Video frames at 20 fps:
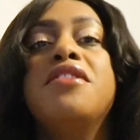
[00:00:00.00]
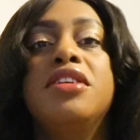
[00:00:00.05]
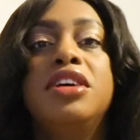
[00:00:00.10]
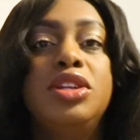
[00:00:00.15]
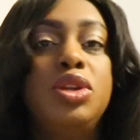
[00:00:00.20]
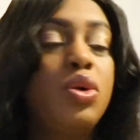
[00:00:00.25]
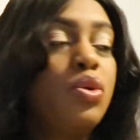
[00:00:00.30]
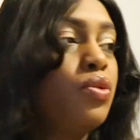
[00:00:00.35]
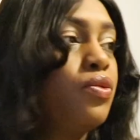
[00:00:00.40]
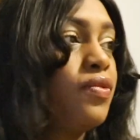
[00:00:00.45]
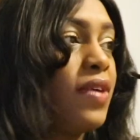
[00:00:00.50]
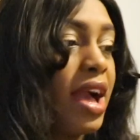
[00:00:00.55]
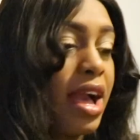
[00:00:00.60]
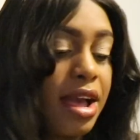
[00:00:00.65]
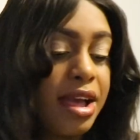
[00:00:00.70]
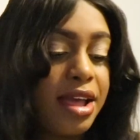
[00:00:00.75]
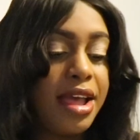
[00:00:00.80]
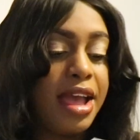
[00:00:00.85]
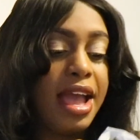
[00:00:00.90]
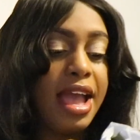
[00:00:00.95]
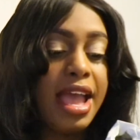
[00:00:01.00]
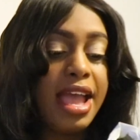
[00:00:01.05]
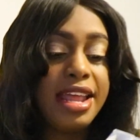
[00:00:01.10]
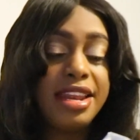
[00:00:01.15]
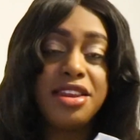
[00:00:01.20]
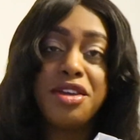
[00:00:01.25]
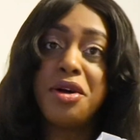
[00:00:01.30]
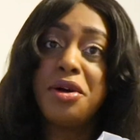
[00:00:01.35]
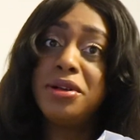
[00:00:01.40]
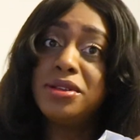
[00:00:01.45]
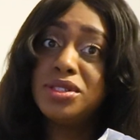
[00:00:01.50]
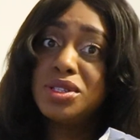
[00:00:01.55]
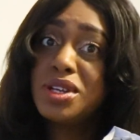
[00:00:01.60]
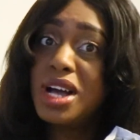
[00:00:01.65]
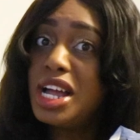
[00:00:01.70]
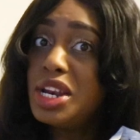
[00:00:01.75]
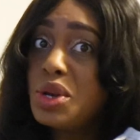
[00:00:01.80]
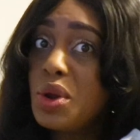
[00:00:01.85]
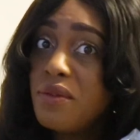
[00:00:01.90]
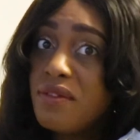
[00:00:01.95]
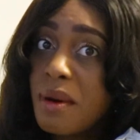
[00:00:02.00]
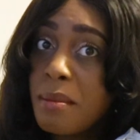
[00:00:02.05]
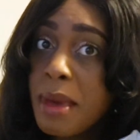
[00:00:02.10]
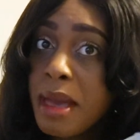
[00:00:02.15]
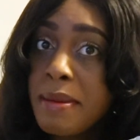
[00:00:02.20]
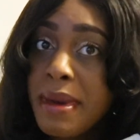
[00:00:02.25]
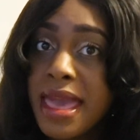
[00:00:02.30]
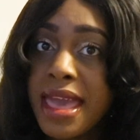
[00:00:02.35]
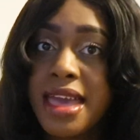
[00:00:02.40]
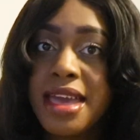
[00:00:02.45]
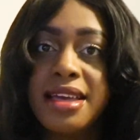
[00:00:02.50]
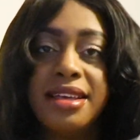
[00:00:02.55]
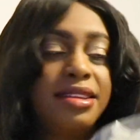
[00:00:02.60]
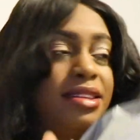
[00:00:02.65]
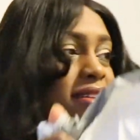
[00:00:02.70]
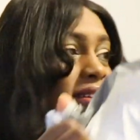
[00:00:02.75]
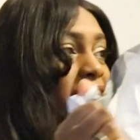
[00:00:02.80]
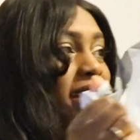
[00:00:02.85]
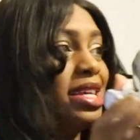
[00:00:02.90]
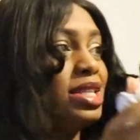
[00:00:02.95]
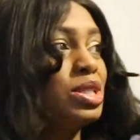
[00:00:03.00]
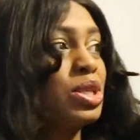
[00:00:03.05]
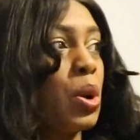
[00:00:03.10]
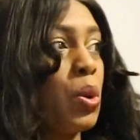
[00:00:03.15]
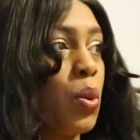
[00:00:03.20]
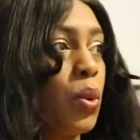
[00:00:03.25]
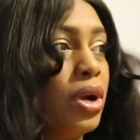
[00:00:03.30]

Nova, and they also got Nova, baby. So let's go.